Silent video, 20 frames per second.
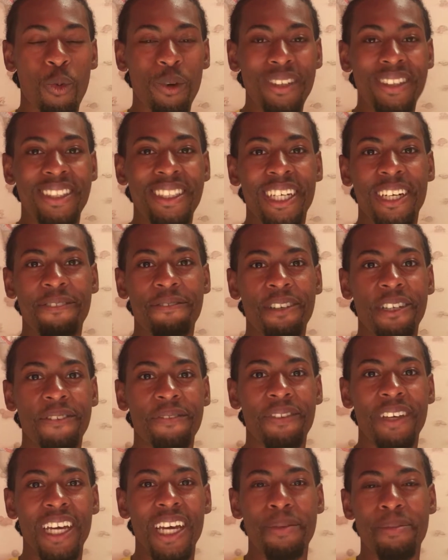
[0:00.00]
What's up
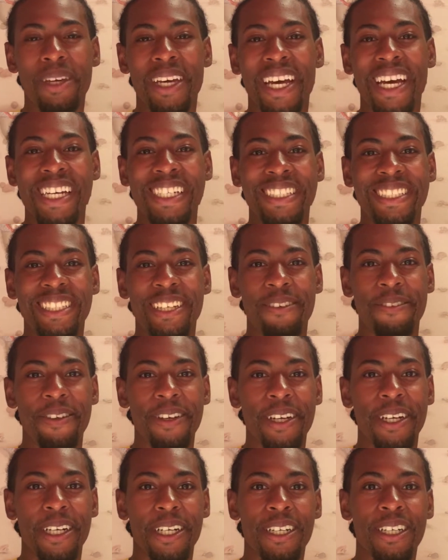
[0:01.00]
Fit Fam, Cash Stith
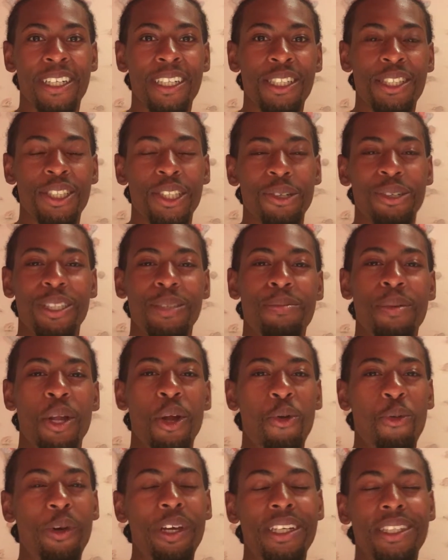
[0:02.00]
here. So it's been
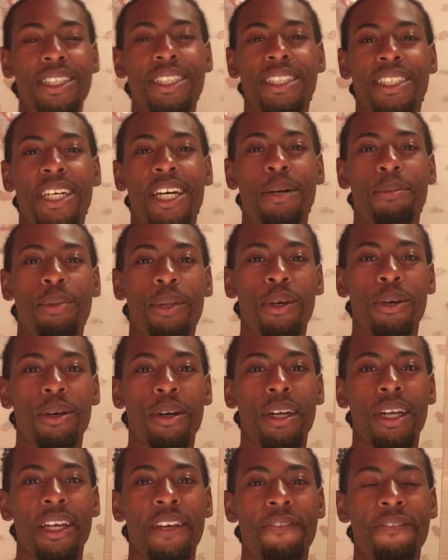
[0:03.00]
a week since I
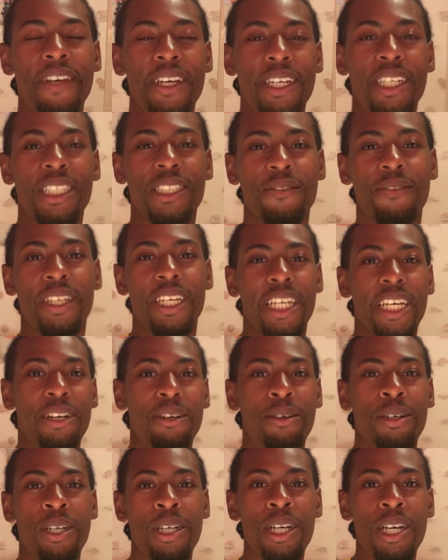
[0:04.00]
uploaded a fitness
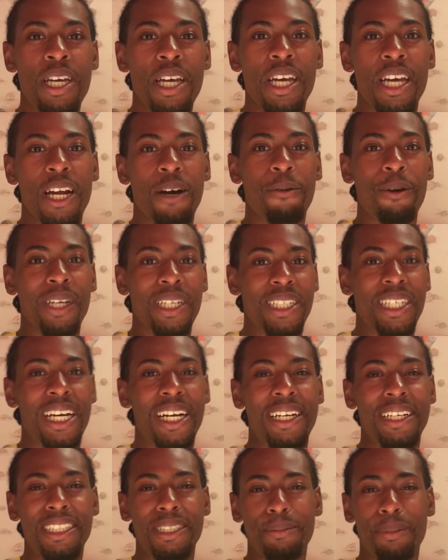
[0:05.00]
video and I wanted to
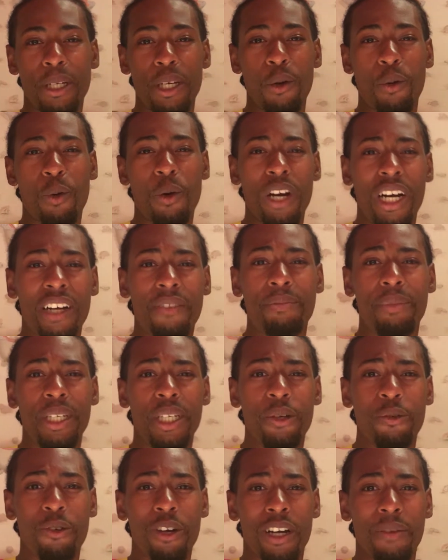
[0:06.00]
kind of explain where I've
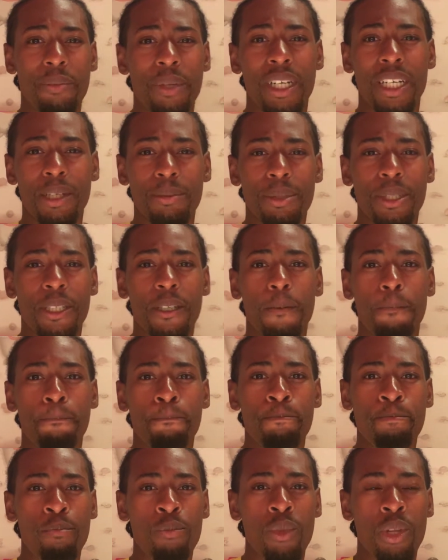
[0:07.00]
been and what I've been up to.
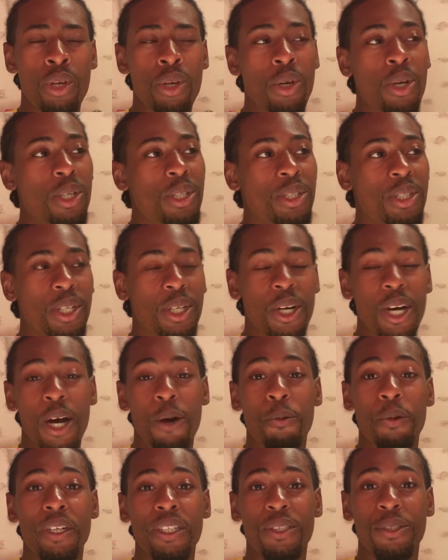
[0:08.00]
So I
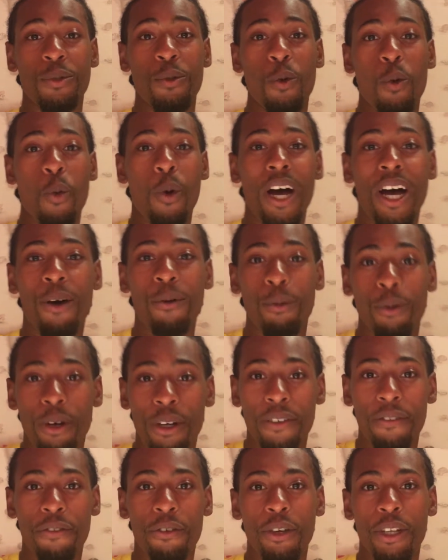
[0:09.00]
went to
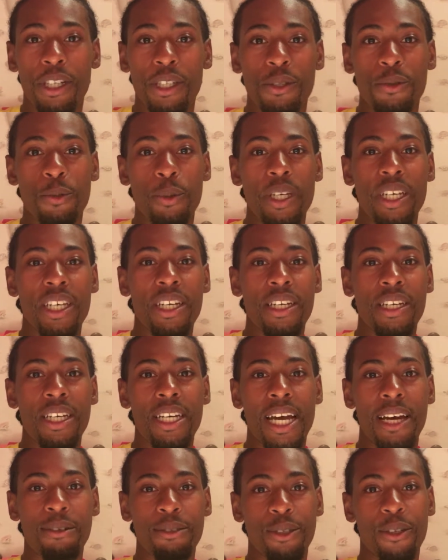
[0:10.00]
Wildwood for this week.
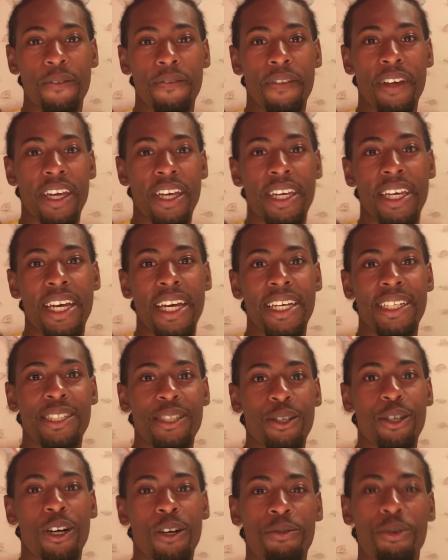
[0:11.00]
I was on vacay,
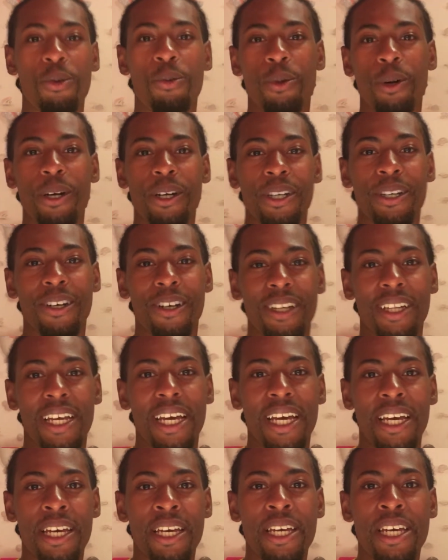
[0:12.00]
took off from work and all
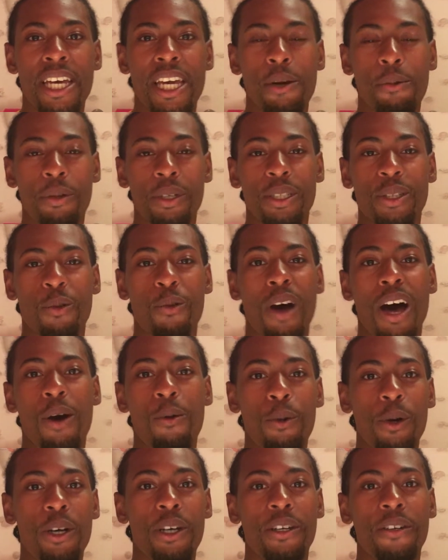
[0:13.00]
that and went to
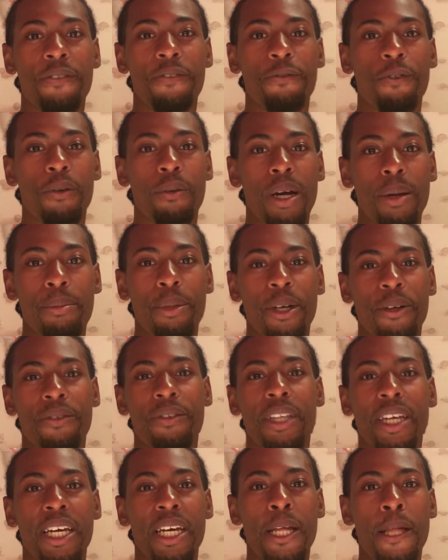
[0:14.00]
Wildwood for my
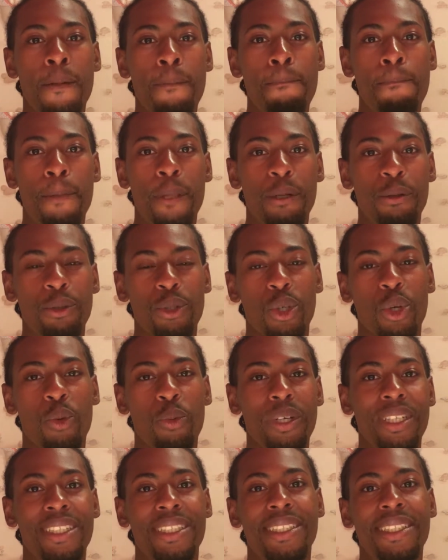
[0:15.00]
birthday. It was on
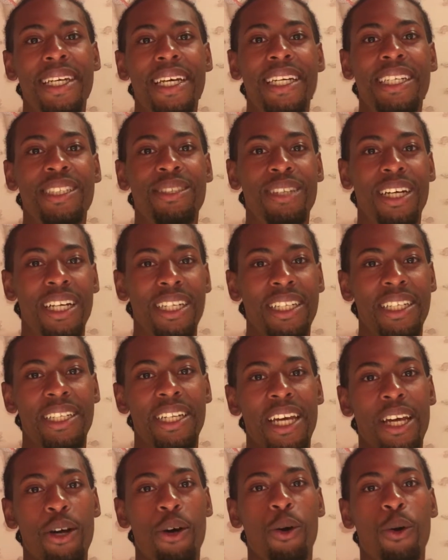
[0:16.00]
Wednesday so I did
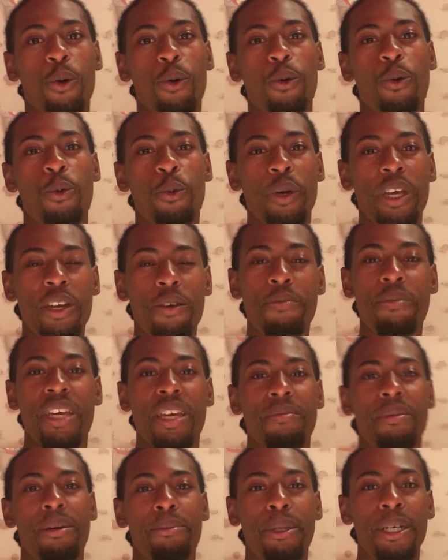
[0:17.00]
that whole week, me
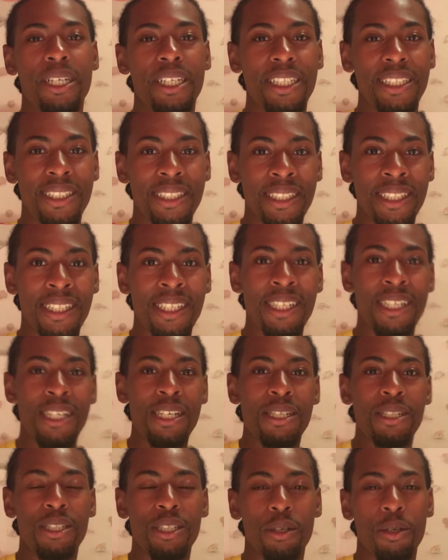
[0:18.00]
and my buddies.
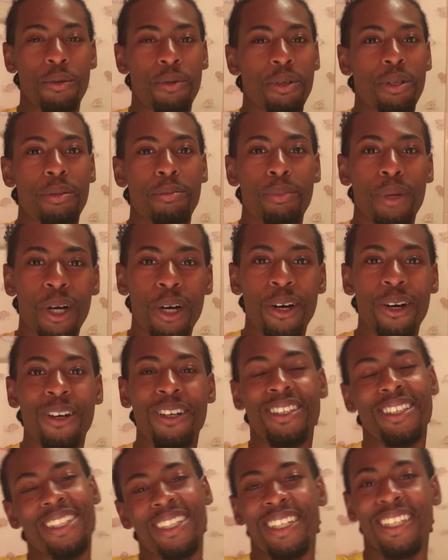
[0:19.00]
So we went to
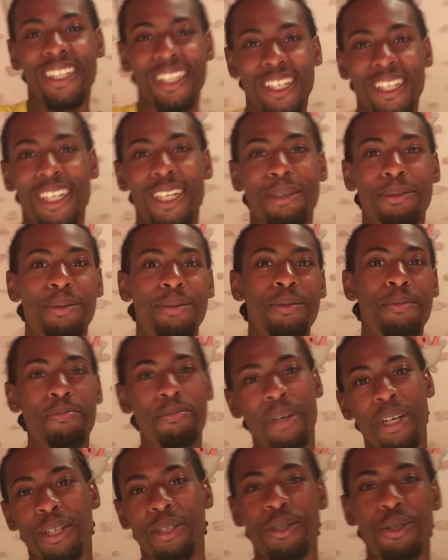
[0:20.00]
bars and clubs,
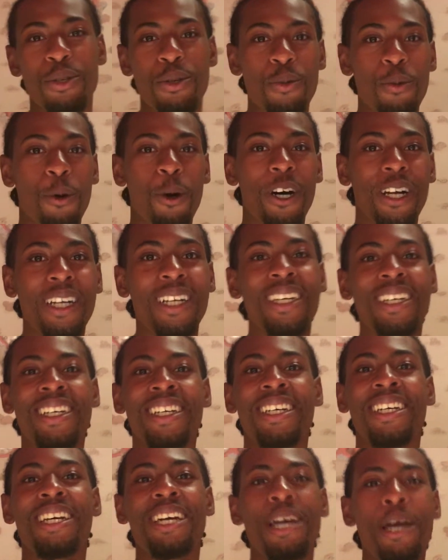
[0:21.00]
big 2-1.
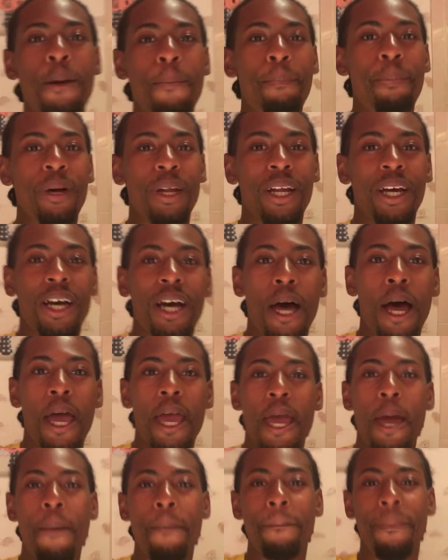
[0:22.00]
But uh, I
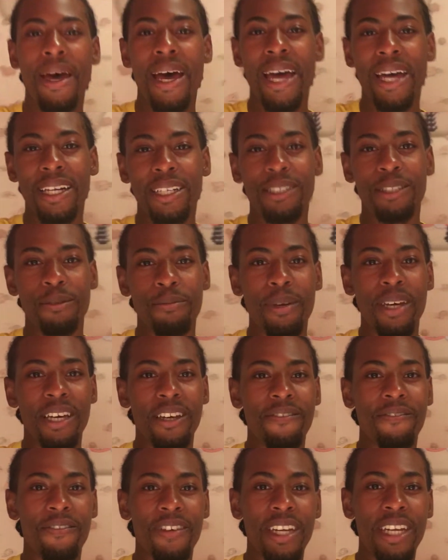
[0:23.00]
am back to
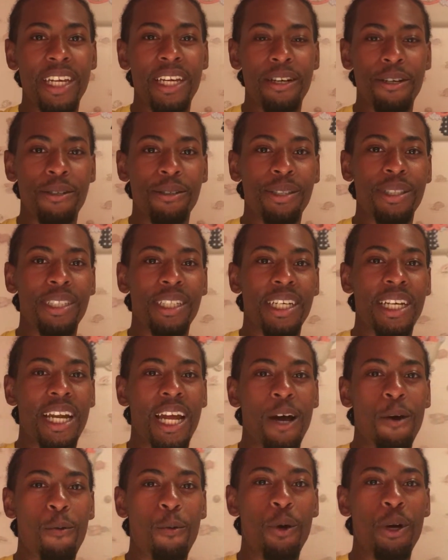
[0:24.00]
making videos and
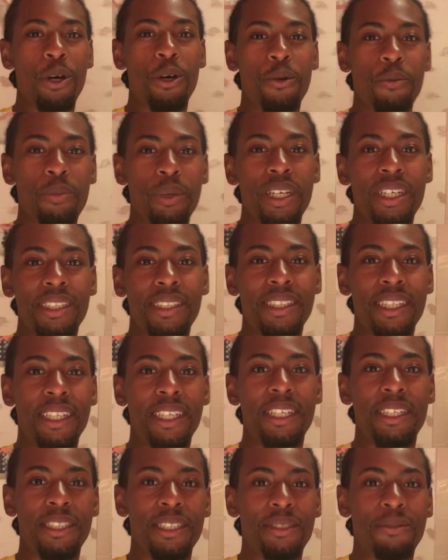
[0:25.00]
I will be
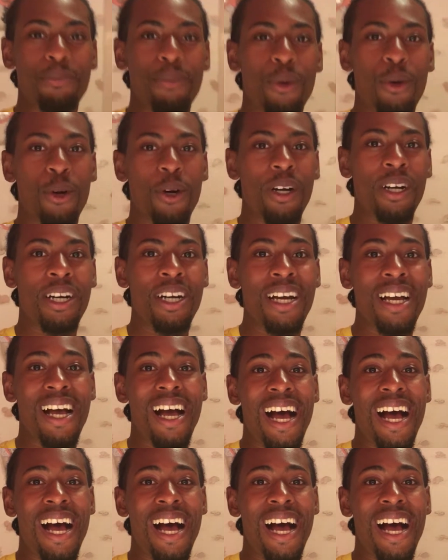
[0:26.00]
sending some more.